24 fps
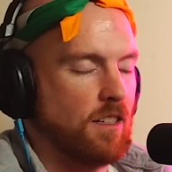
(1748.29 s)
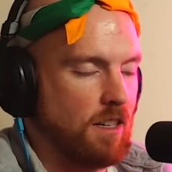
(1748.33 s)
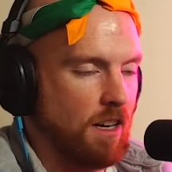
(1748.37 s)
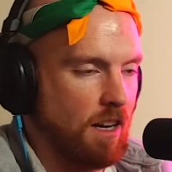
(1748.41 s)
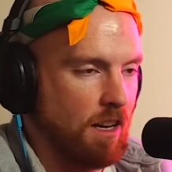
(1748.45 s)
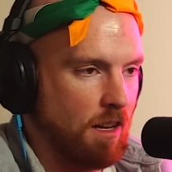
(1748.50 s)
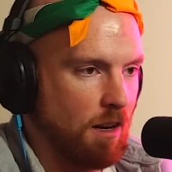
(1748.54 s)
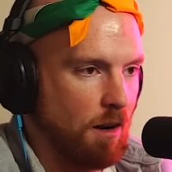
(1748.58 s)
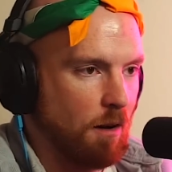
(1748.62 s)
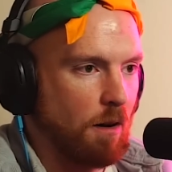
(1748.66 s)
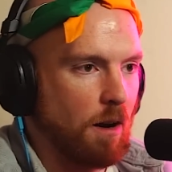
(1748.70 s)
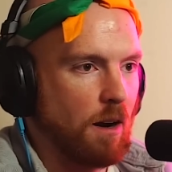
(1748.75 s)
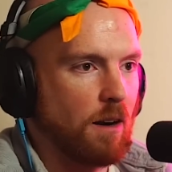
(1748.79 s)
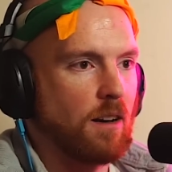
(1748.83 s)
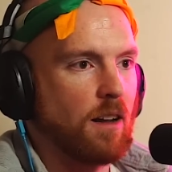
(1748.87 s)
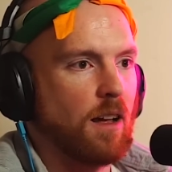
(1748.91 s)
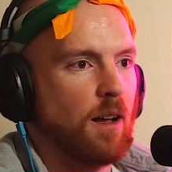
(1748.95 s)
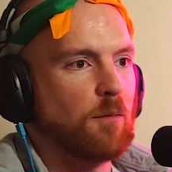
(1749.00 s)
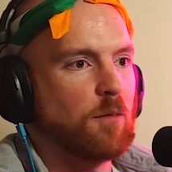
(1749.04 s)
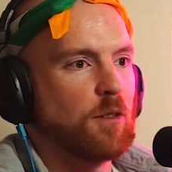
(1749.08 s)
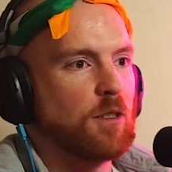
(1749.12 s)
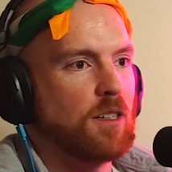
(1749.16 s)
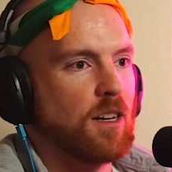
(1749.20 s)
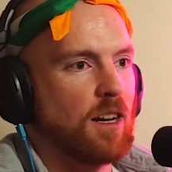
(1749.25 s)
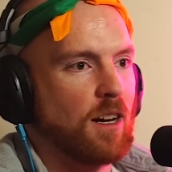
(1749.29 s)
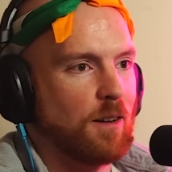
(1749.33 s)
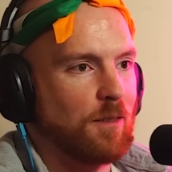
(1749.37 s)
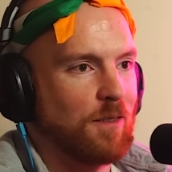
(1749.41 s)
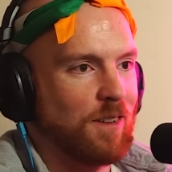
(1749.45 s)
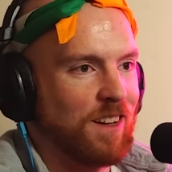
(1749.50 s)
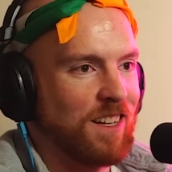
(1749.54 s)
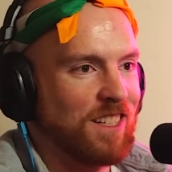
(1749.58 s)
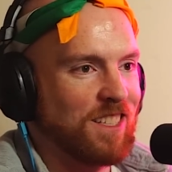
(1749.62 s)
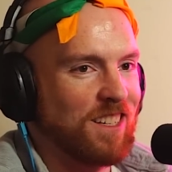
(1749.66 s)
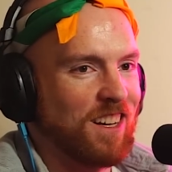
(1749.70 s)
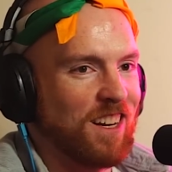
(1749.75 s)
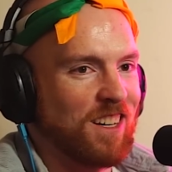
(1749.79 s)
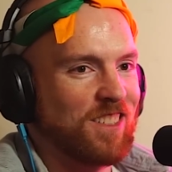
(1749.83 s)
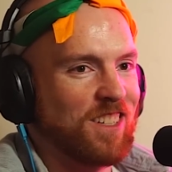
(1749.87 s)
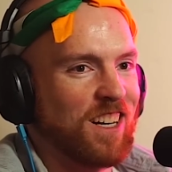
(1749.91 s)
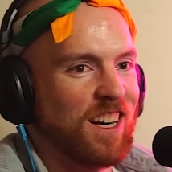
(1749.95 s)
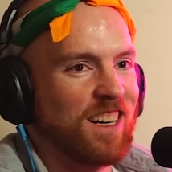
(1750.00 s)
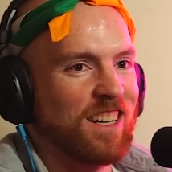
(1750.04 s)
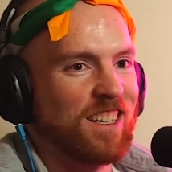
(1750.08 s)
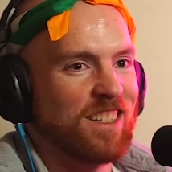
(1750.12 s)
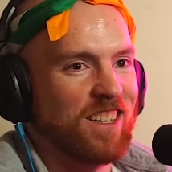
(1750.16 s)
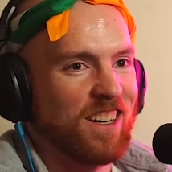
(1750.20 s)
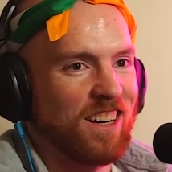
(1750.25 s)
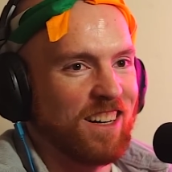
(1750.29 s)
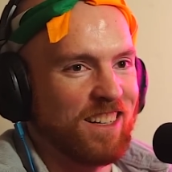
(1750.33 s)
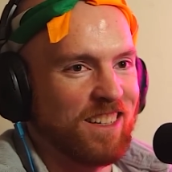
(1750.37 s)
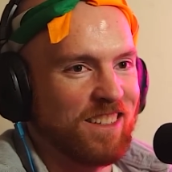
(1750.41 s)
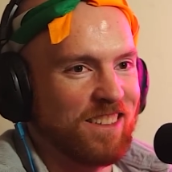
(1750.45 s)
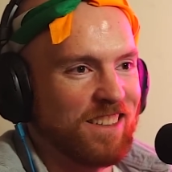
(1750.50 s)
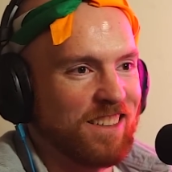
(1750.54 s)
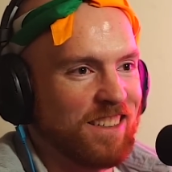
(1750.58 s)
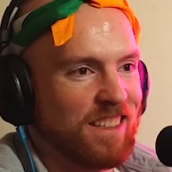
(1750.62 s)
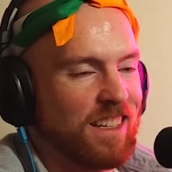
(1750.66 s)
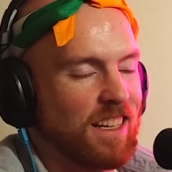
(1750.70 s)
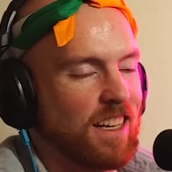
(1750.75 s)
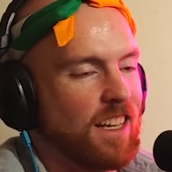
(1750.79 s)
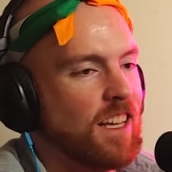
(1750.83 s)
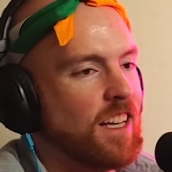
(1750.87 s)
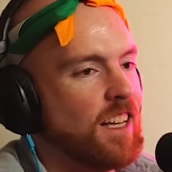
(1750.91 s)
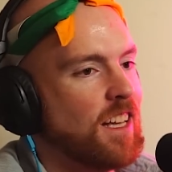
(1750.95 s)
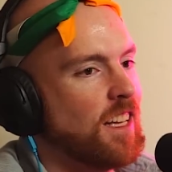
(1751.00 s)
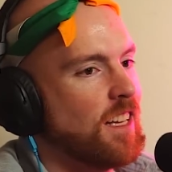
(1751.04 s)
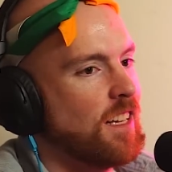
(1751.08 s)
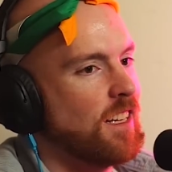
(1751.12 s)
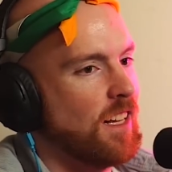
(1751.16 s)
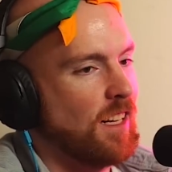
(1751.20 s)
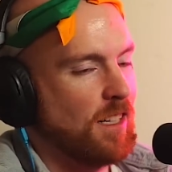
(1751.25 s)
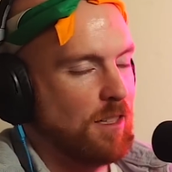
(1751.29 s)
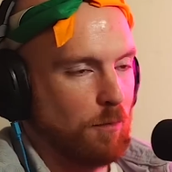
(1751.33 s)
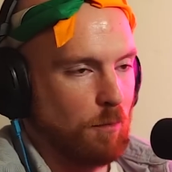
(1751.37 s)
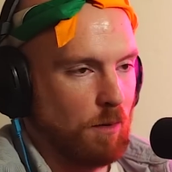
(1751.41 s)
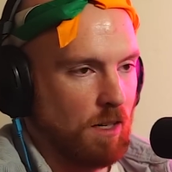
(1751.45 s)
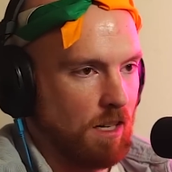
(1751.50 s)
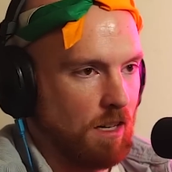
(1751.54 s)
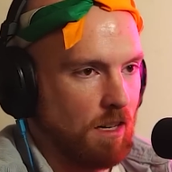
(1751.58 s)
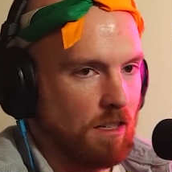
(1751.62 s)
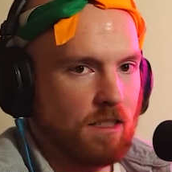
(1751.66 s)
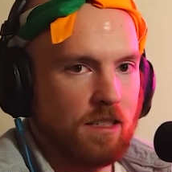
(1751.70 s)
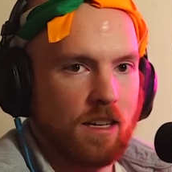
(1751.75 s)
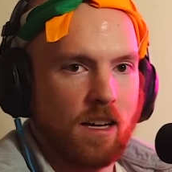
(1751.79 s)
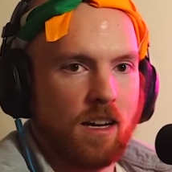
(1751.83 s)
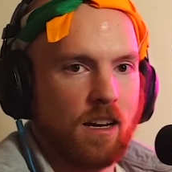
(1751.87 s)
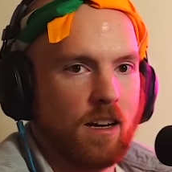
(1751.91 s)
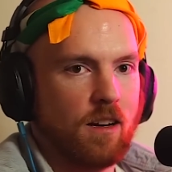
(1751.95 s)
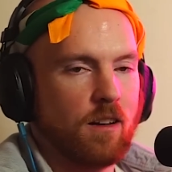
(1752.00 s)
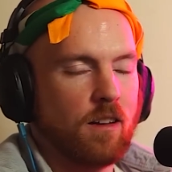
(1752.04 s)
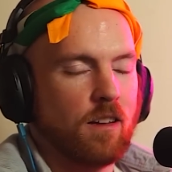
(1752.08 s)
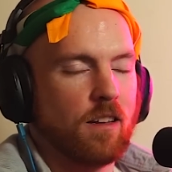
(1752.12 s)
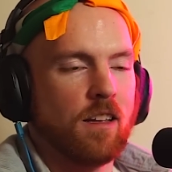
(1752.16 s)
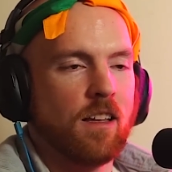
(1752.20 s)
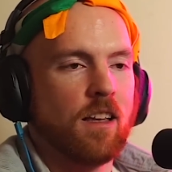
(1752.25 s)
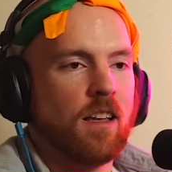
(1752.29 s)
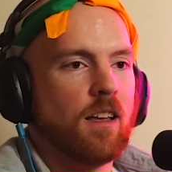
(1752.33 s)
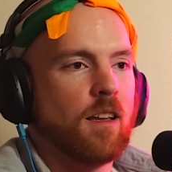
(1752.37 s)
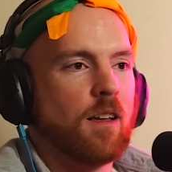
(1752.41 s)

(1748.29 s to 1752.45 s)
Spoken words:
Yeah, exactly. Yeah. All right. Now I'm just talking about myself. It's me. I'll take it up.